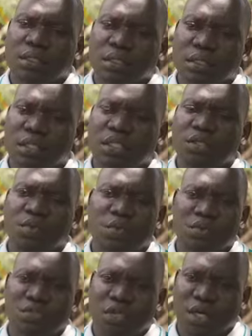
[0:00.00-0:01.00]
Eating
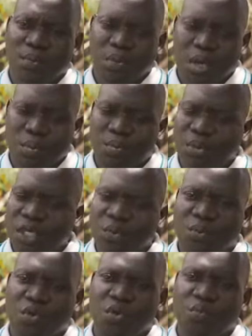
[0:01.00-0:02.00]
was a big
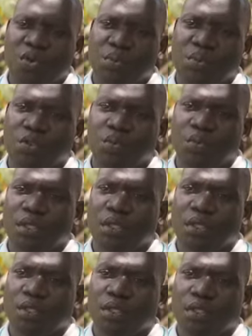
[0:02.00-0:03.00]
problem to
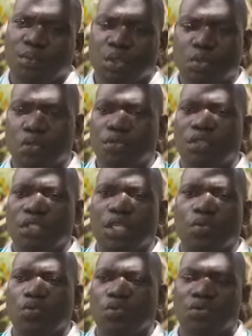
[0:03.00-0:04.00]
me because
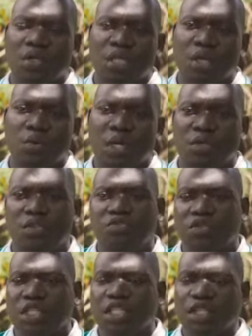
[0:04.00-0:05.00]
they were not
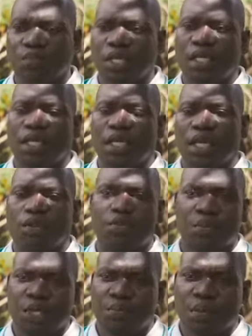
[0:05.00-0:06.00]
treating me like a
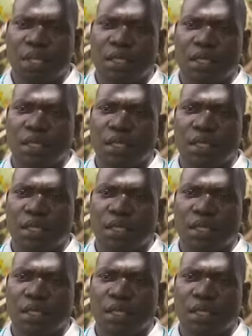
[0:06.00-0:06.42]
human being.